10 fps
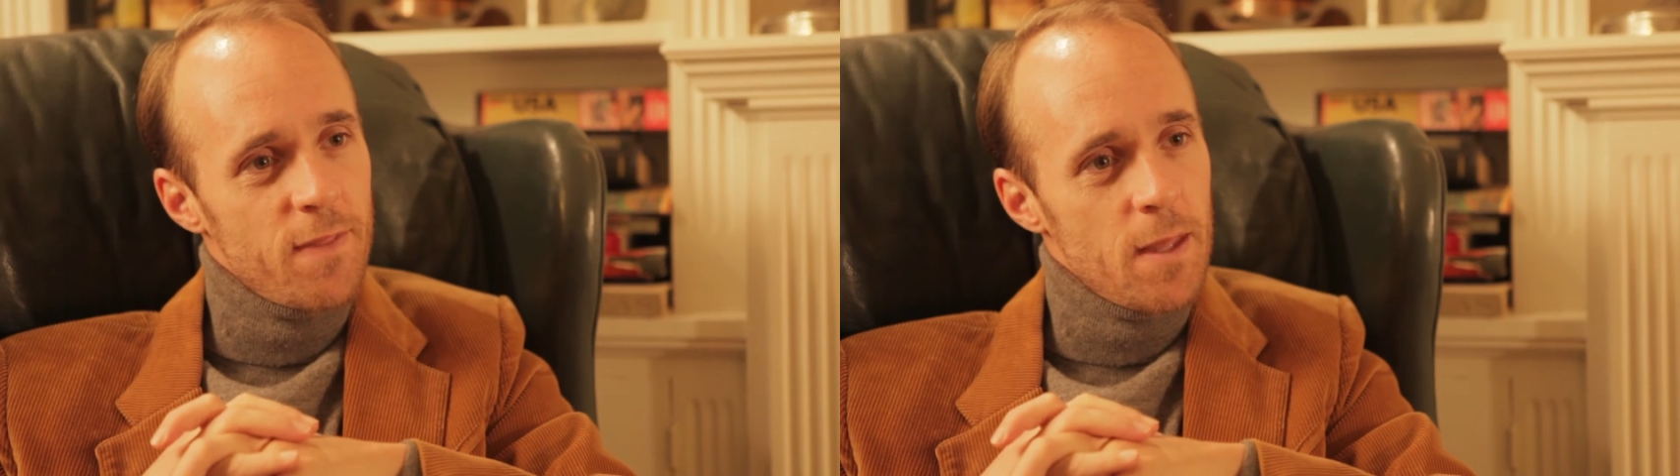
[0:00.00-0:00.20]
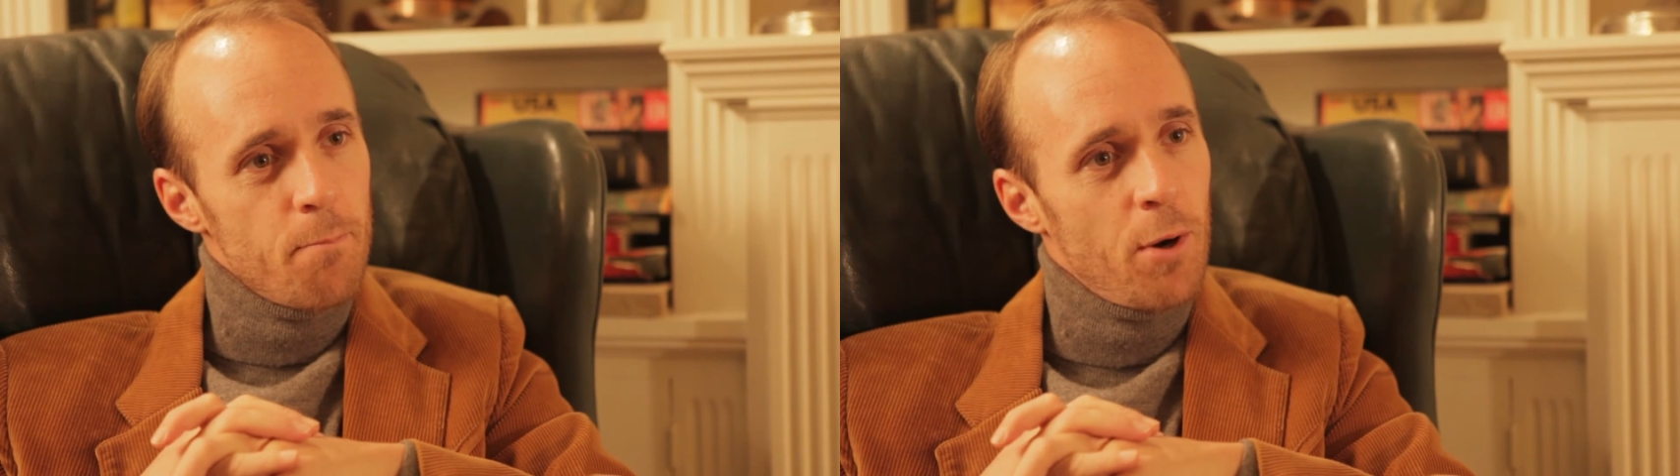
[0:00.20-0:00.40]

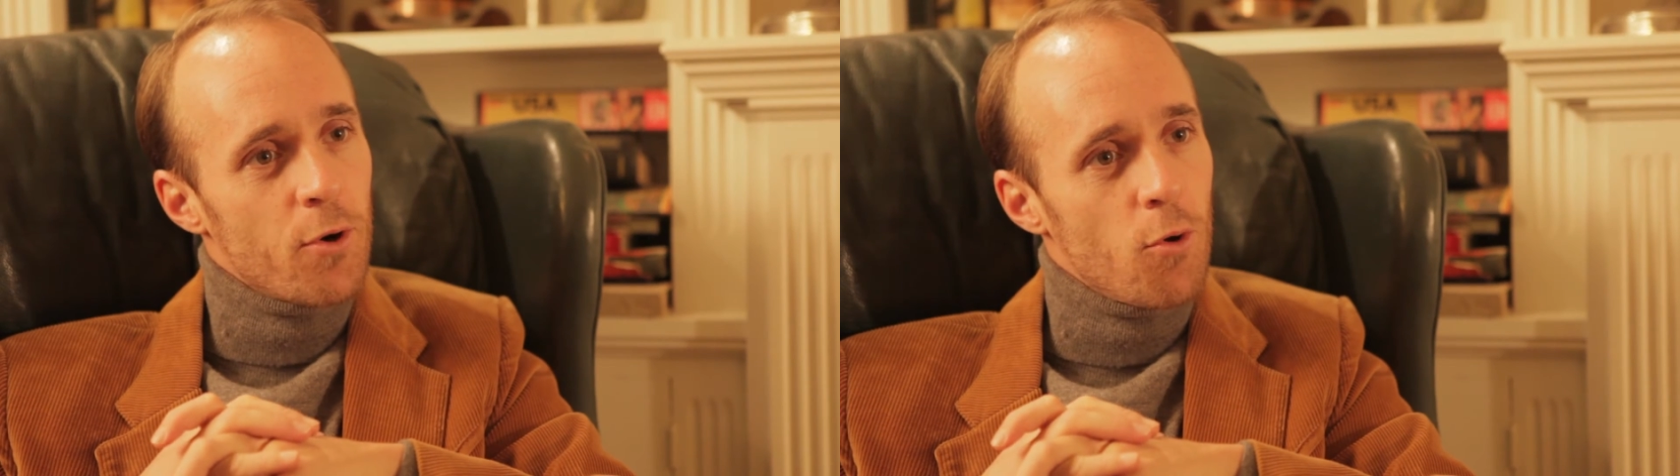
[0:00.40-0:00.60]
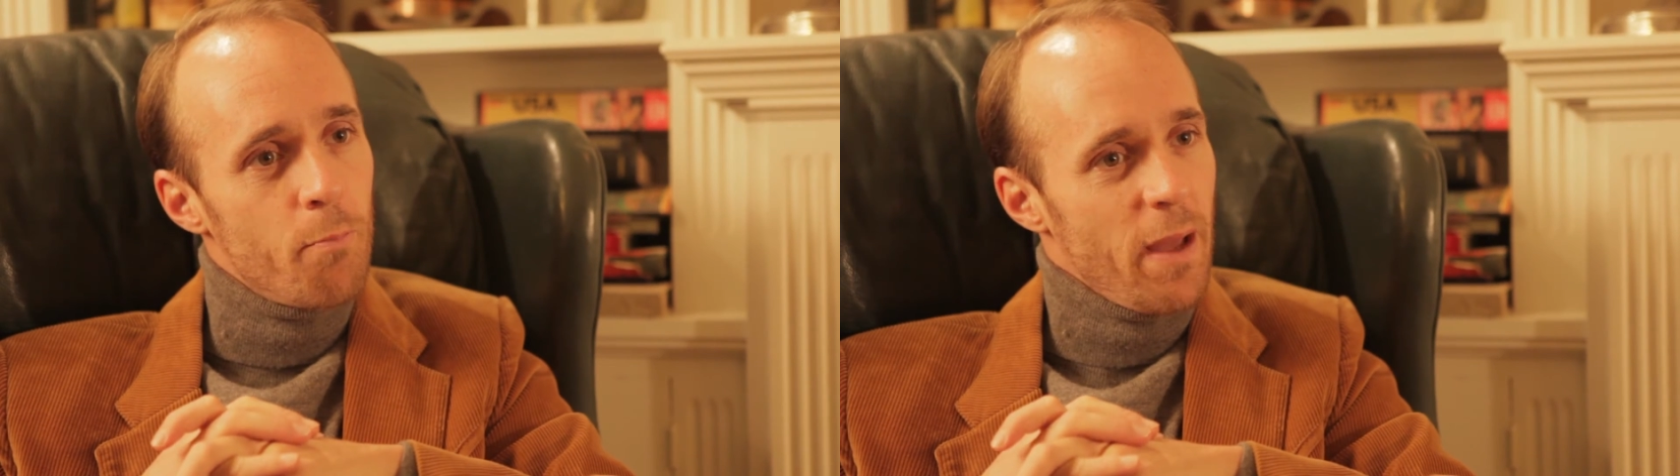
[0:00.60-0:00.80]
the
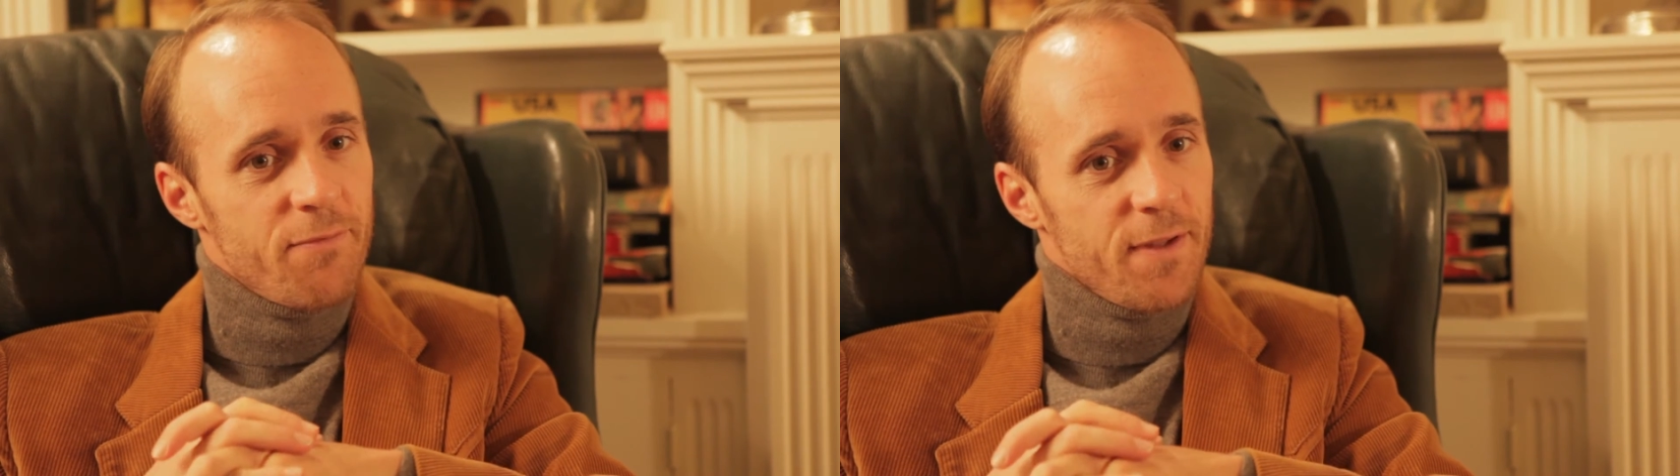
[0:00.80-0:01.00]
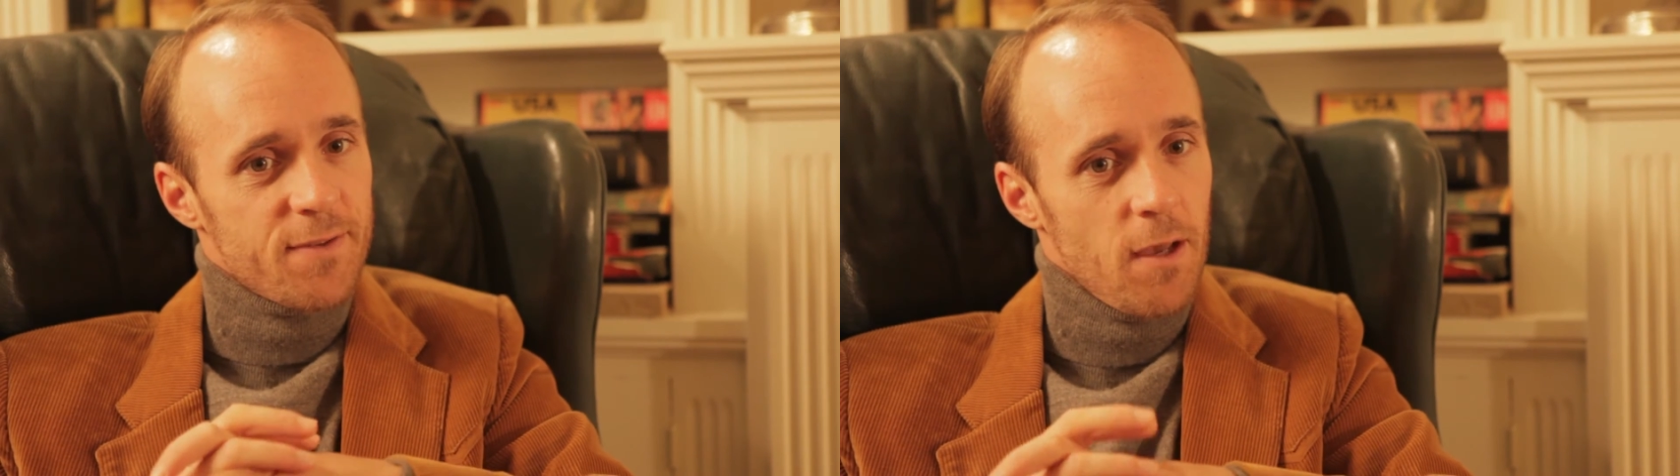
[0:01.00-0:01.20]
empirical
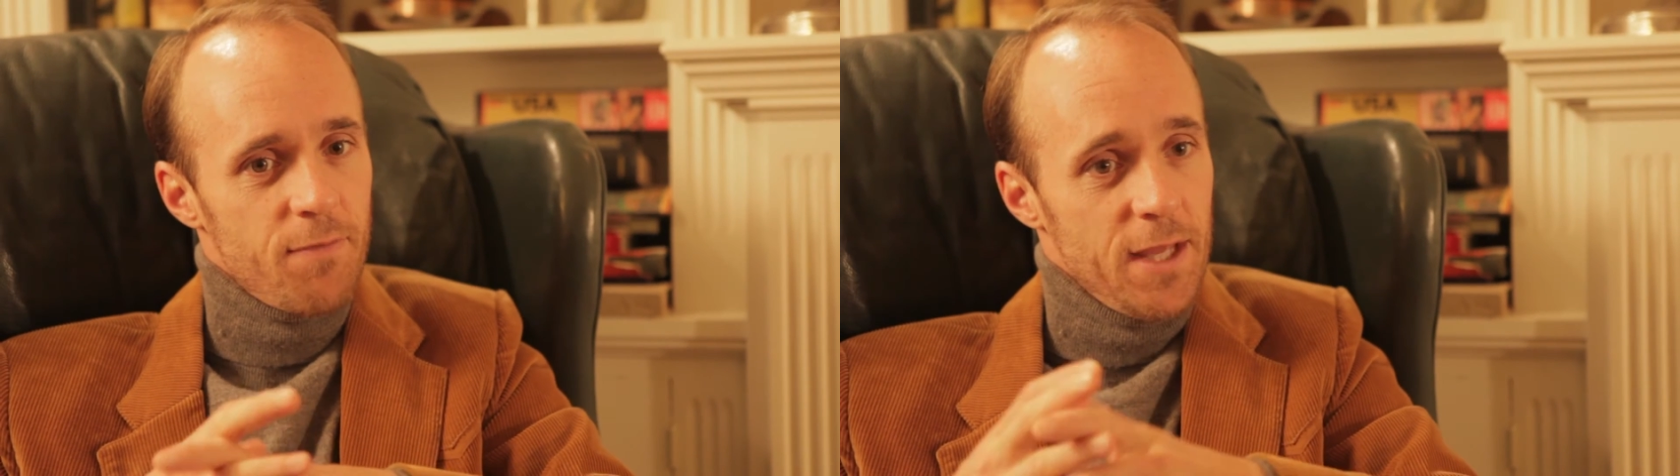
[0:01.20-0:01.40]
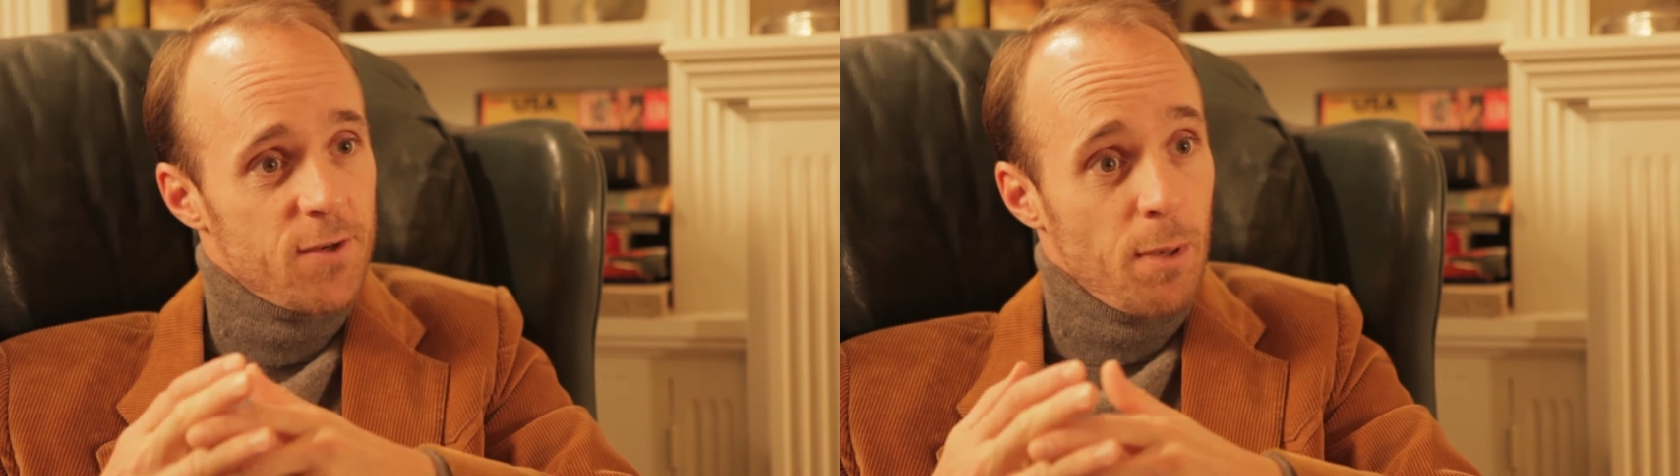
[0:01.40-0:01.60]
benefits of
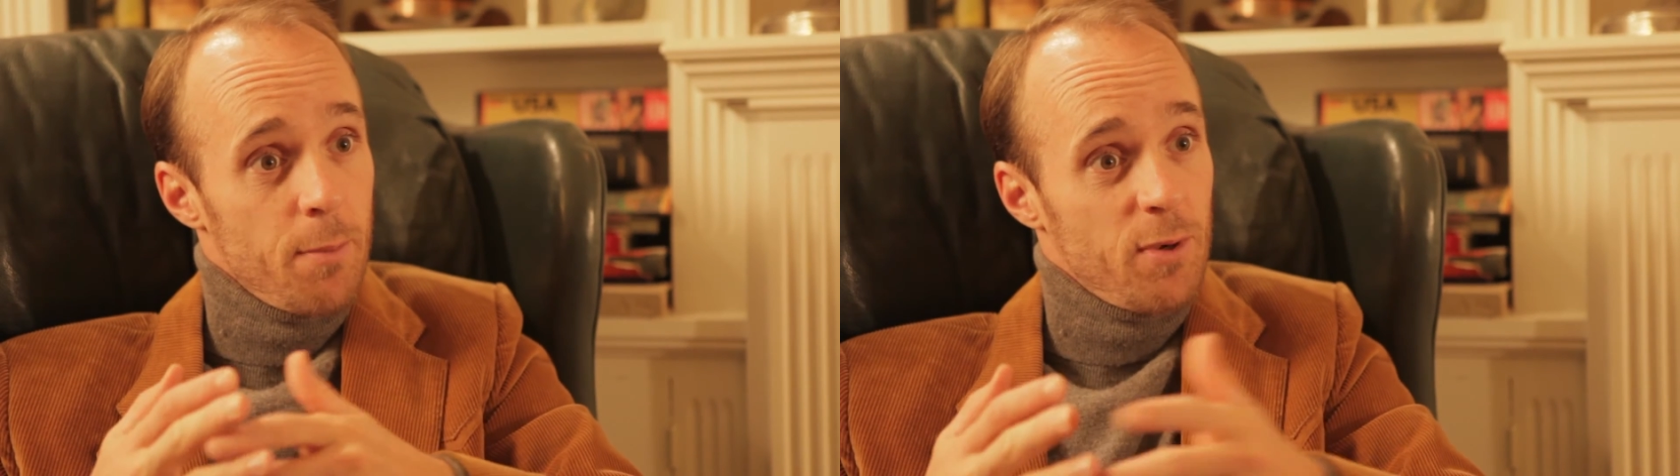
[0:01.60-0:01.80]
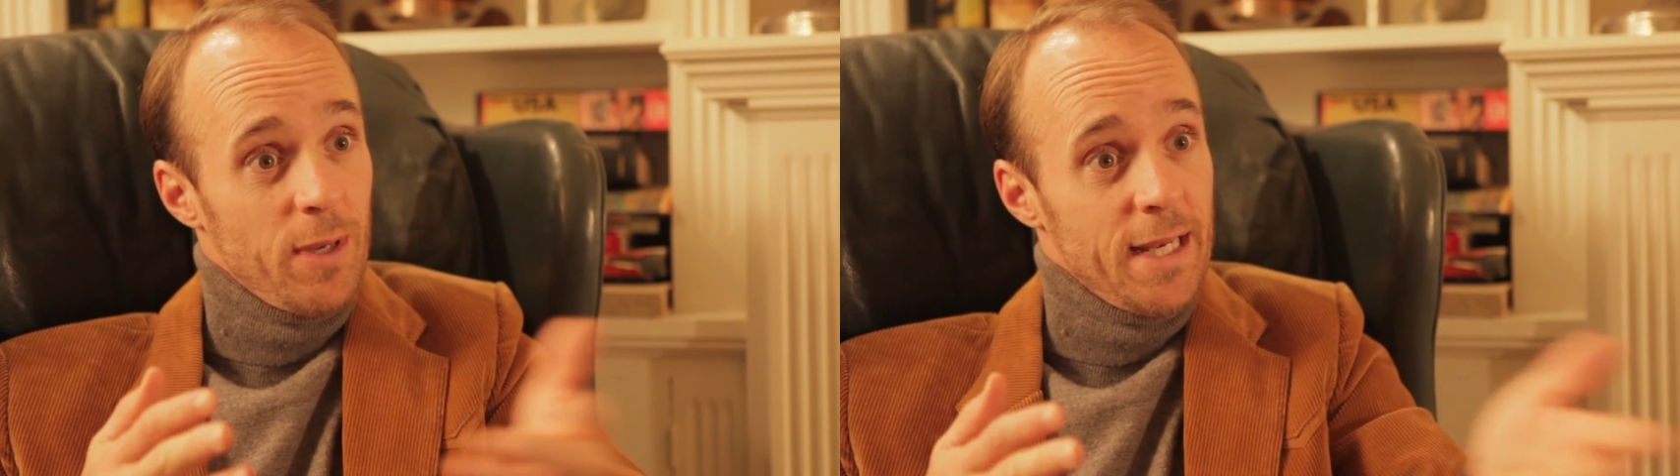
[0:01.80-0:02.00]
the interplay
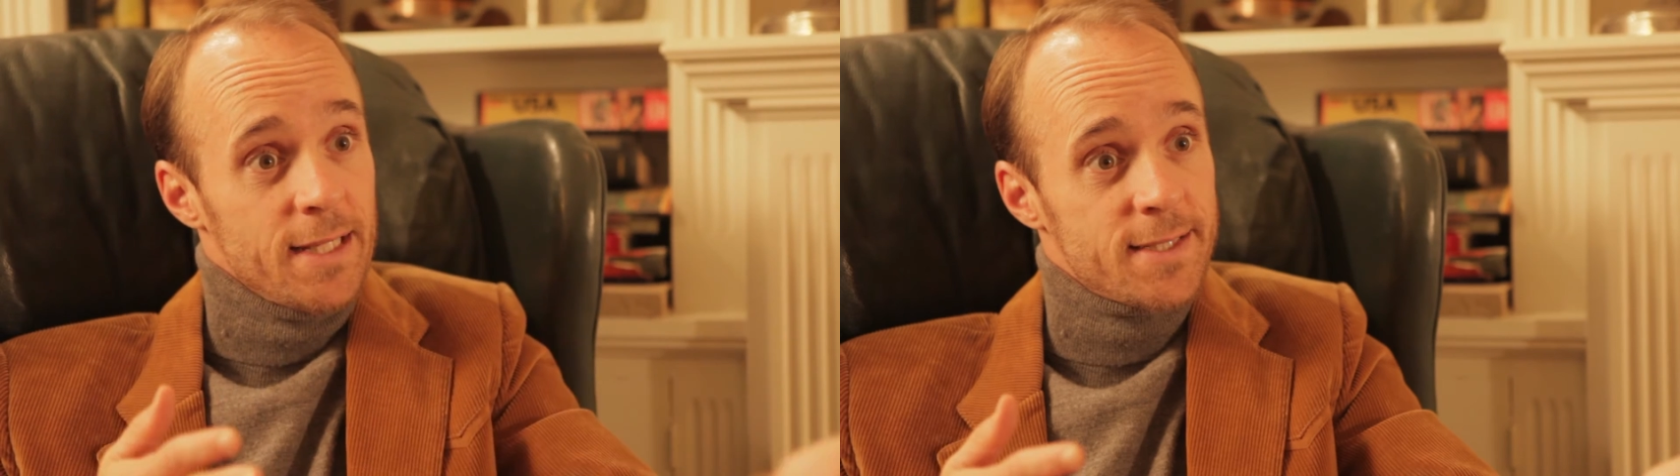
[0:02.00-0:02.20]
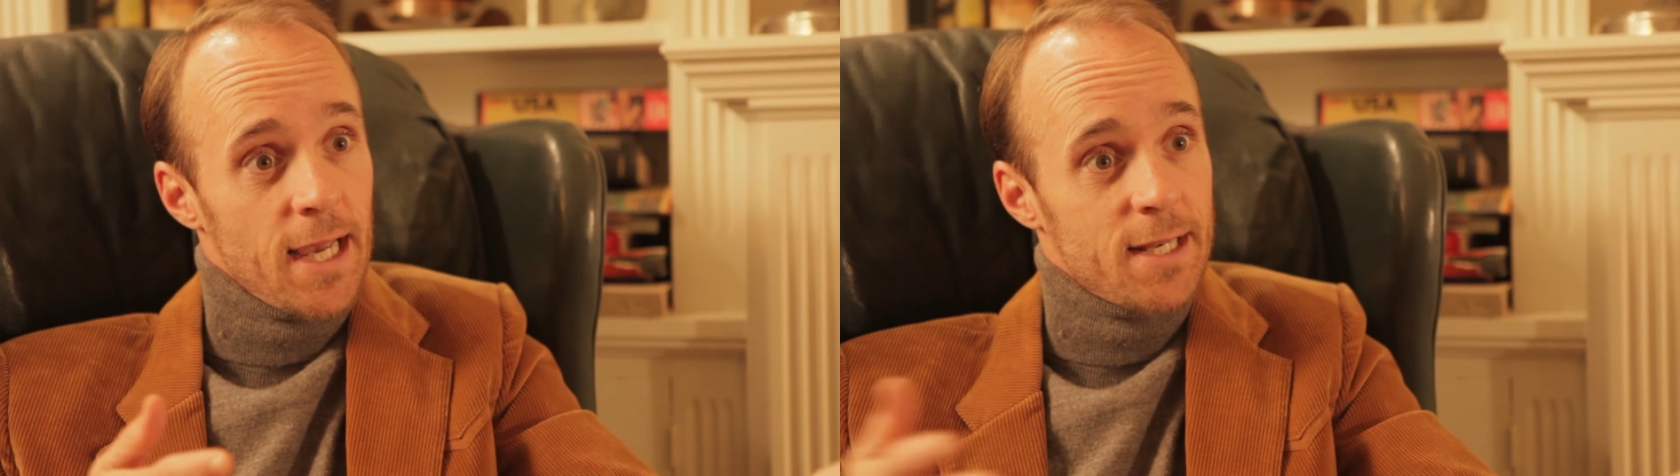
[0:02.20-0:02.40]
between insight